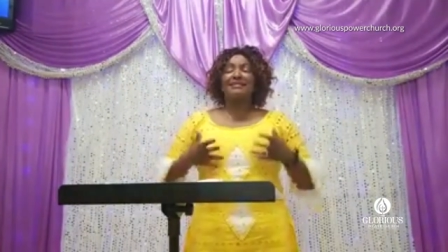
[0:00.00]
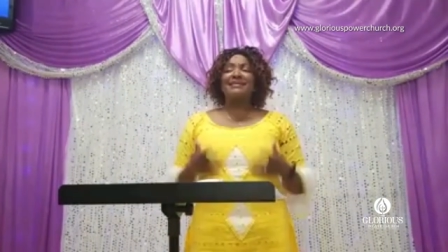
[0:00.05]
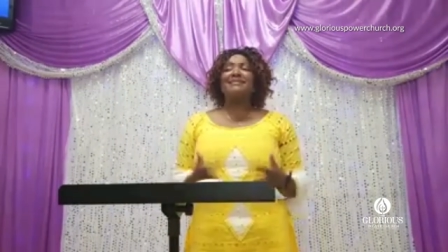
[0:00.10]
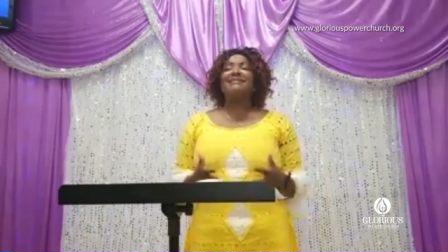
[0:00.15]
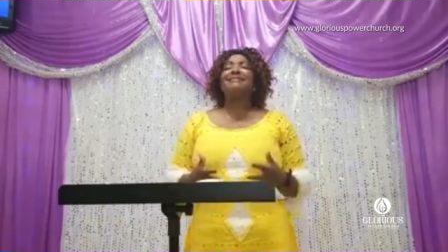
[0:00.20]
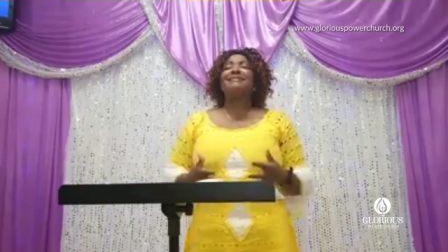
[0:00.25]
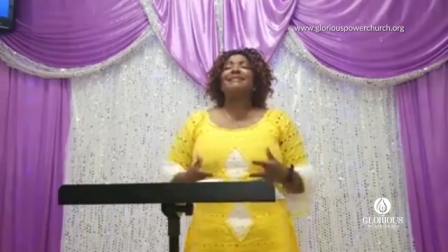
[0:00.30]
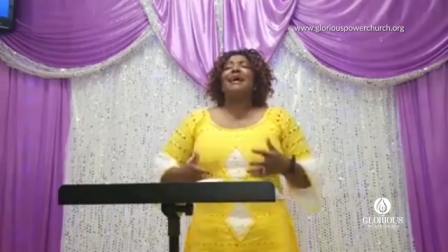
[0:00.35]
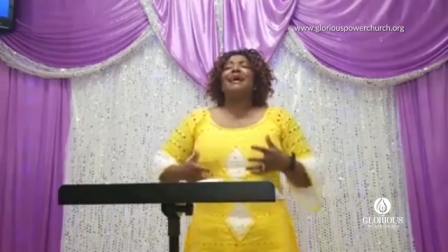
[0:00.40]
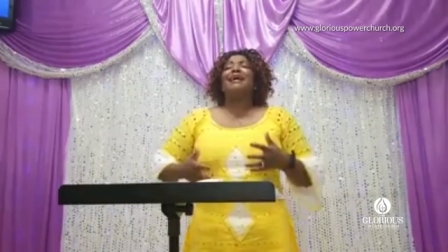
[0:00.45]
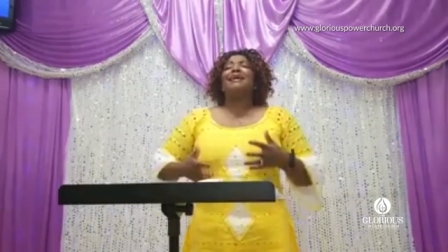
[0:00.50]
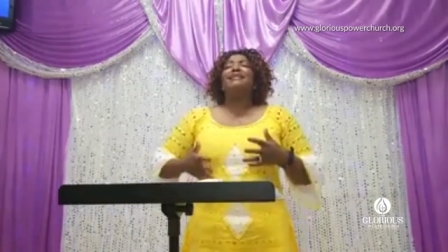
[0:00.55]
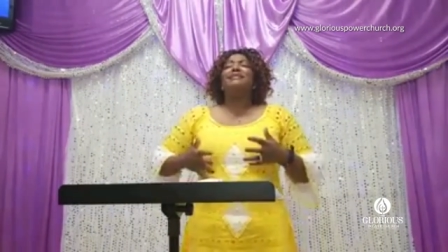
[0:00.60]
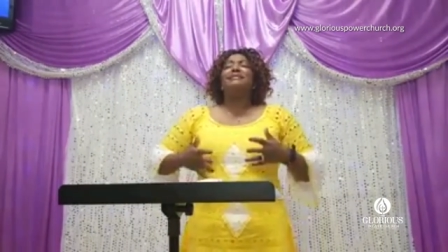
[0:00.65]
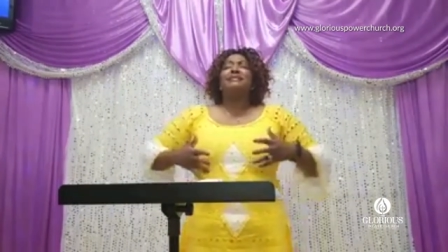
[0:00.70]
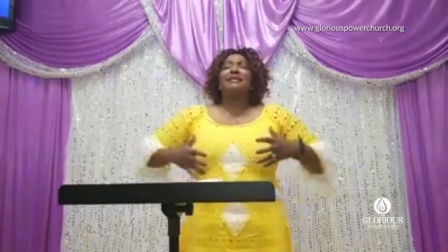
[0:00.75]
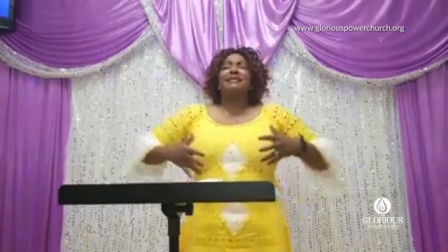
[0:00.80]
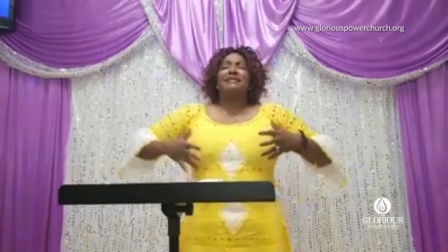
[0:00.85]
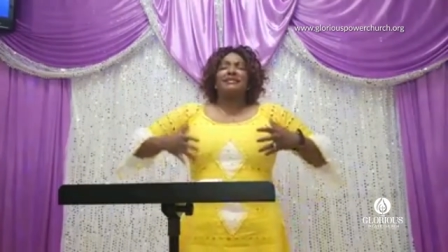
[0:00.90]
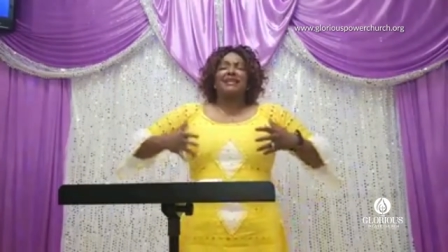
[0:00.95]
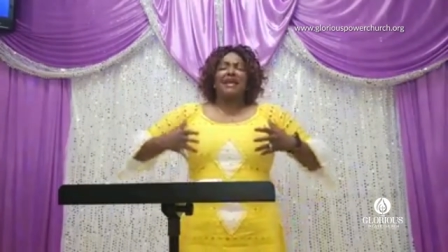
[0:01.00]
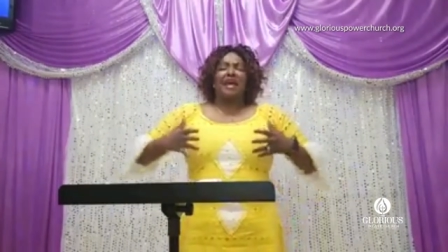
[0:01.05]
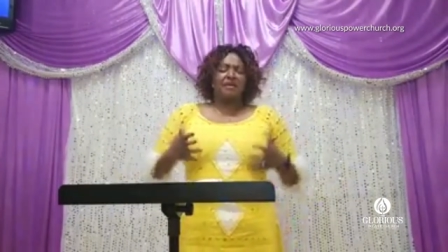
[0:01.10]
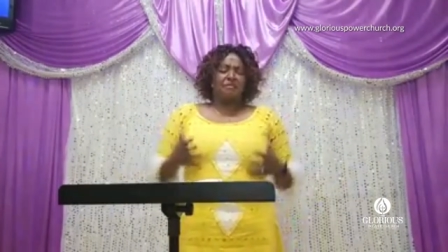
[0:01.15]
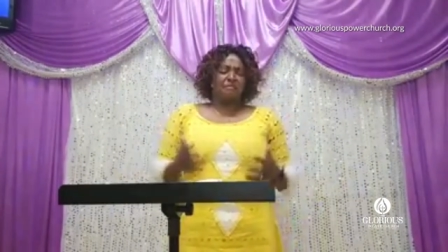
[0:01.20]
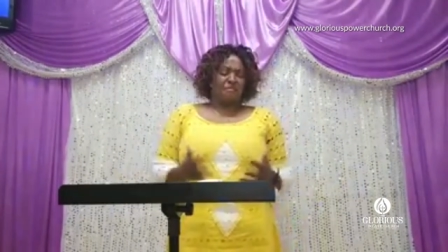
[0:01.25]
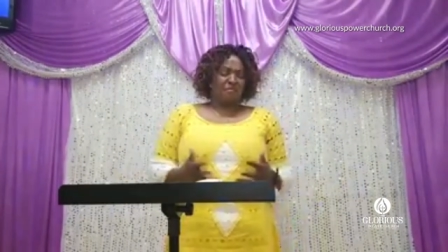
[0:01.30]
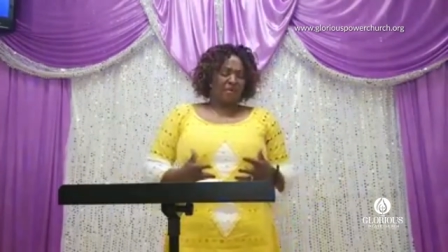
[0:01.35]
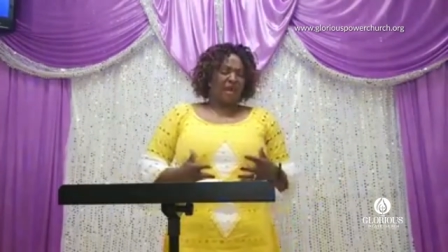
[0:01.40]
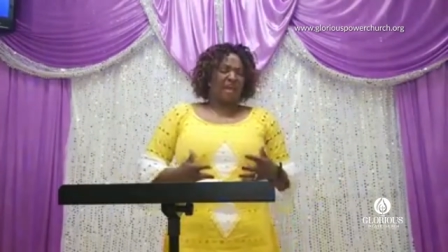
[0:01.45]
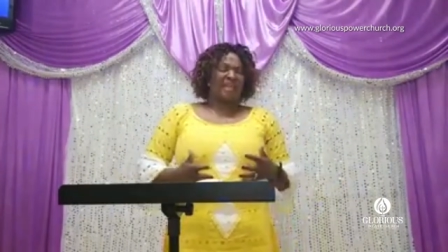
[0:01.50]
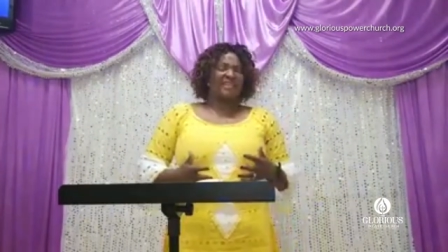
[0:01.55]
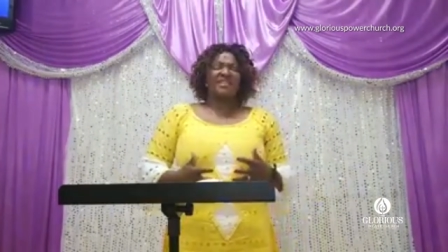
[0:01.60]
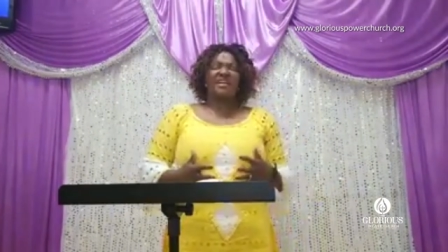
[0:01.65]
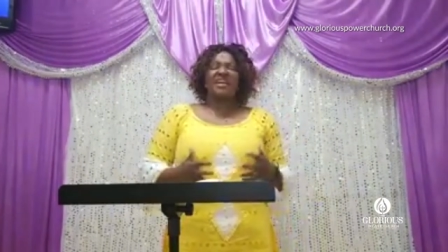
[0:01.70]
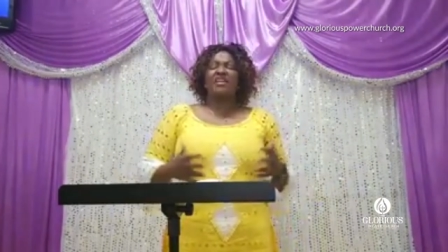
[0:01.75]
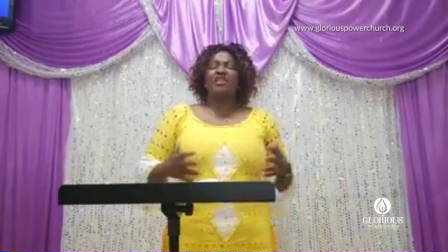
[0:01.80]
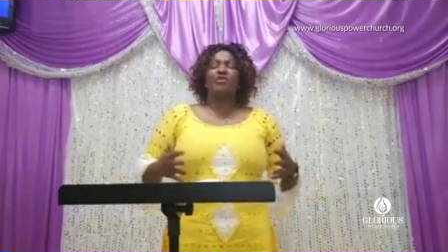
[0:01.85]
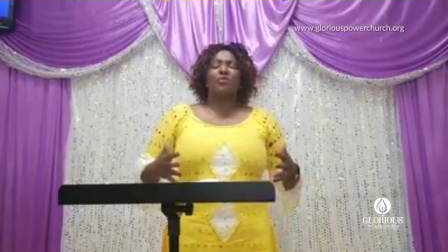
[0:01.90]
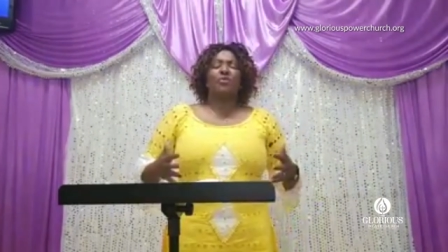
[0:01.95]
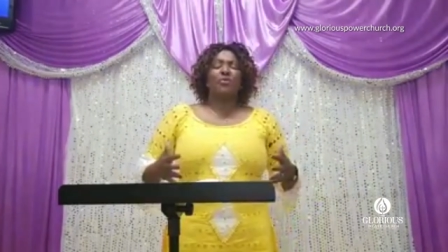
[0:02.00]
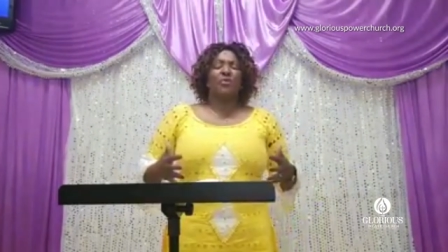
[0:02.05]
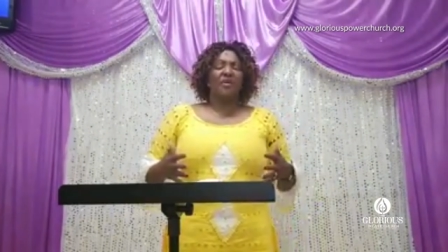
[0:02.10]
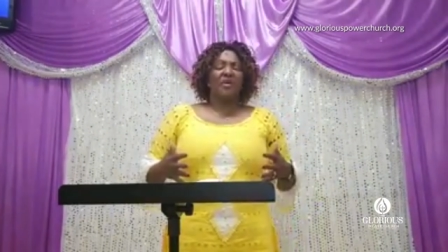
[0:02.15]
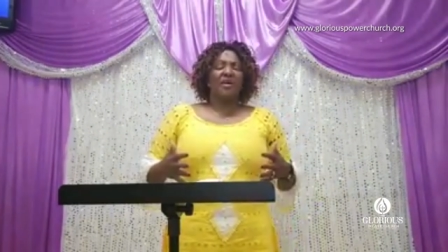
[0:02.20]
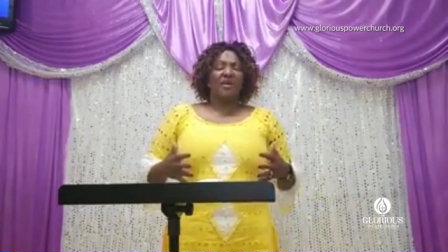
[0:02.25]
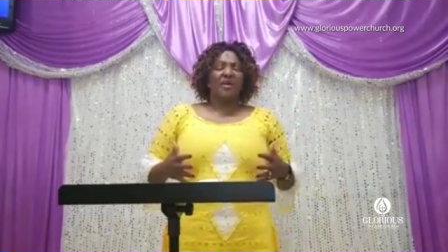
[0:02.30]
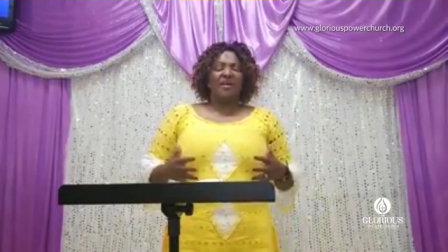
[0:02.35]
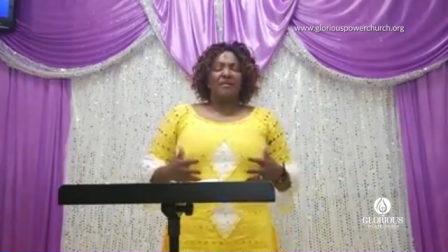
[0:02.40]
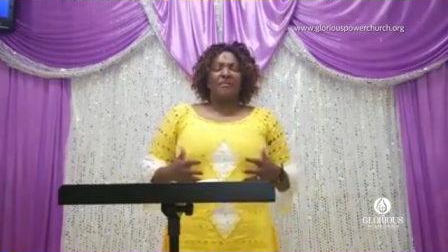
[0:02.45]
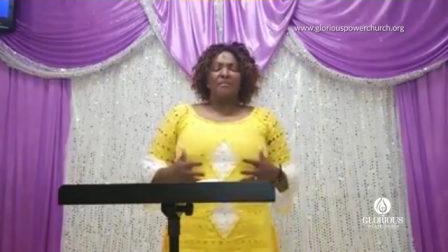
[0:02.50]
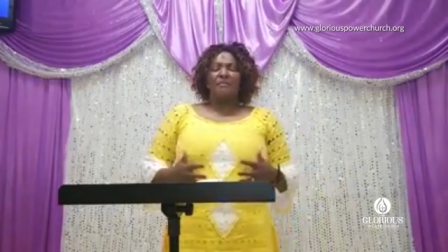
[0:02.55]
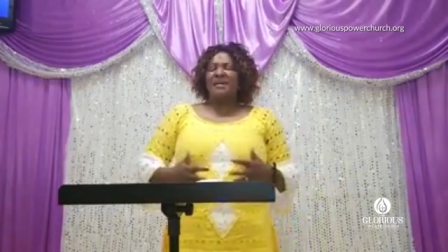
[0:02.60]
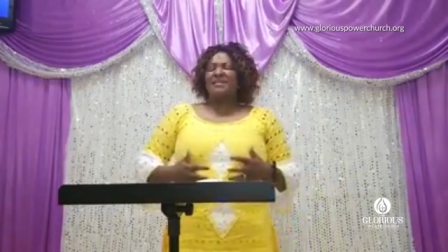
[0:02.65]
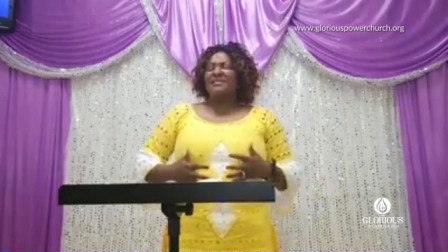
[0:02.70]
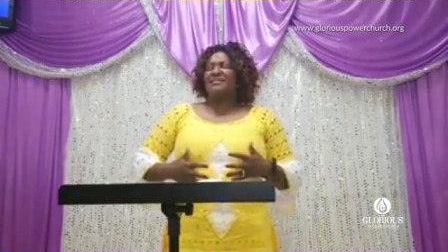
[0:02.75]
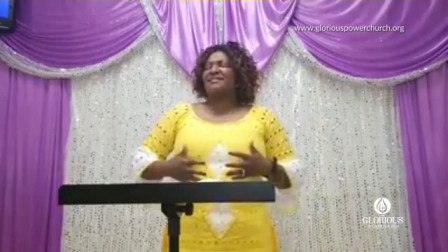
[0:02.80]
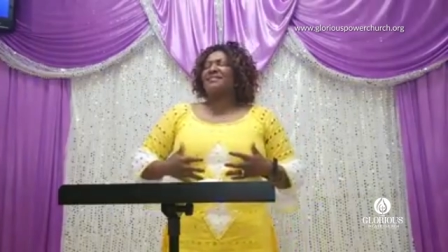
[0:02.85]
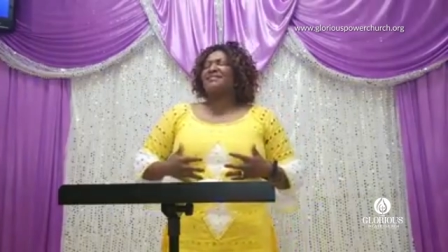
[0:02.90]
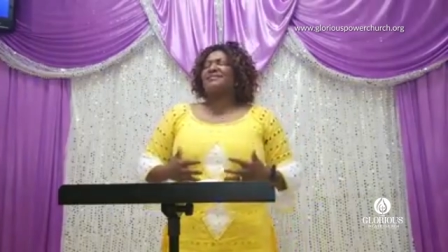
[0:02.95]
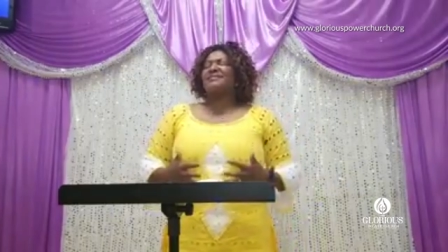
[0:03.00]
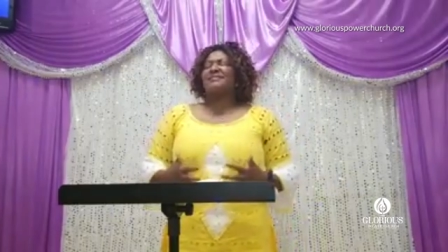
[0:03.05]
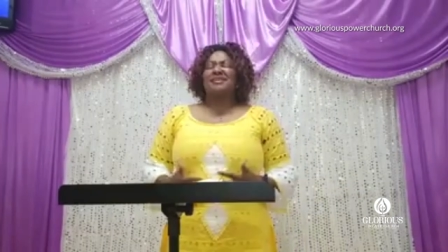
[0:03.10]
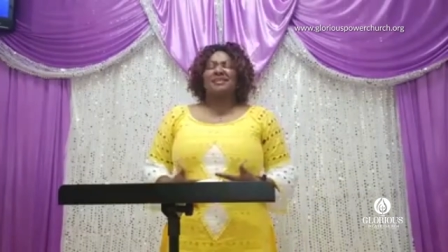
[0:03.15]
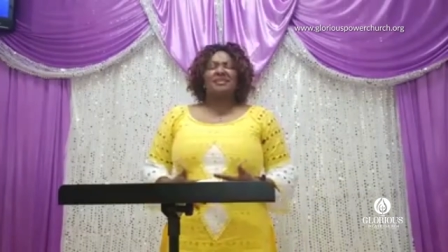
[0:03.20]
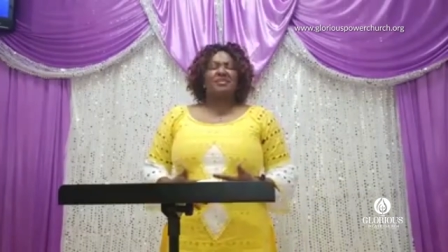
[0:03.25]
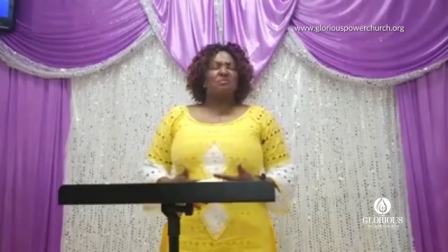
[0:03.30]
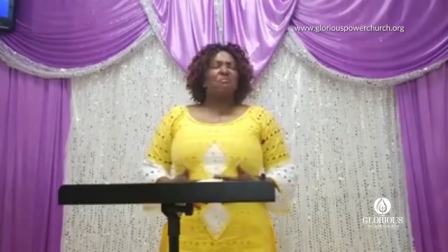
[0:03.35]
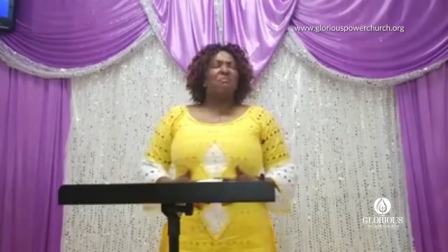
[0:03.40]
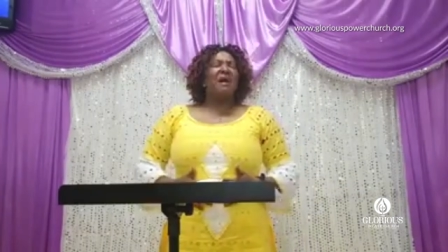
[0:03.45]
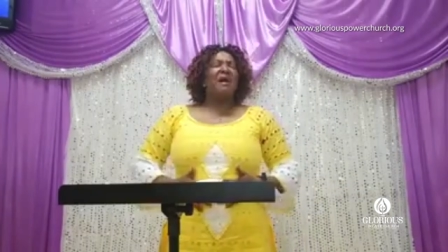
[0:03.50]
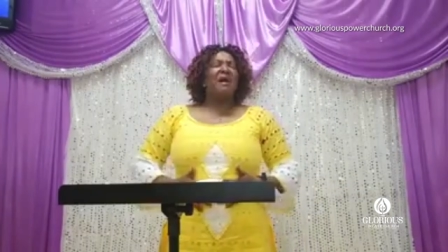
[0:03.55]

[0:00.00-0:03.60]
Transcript: This is the time, I tell you, my sisters,